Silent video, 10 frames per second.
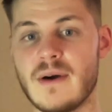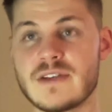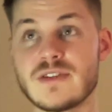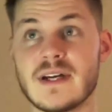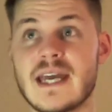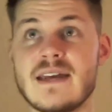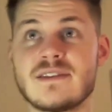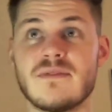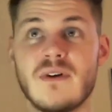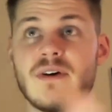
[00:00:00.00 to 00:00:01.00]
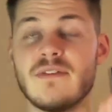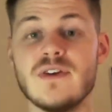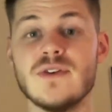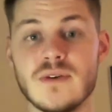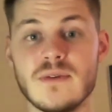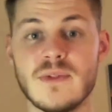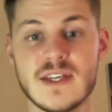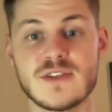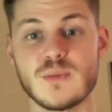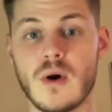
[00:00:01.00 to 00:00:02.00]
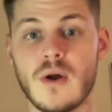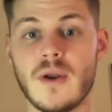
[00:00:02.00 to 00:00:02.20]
not a case of, if you do this one,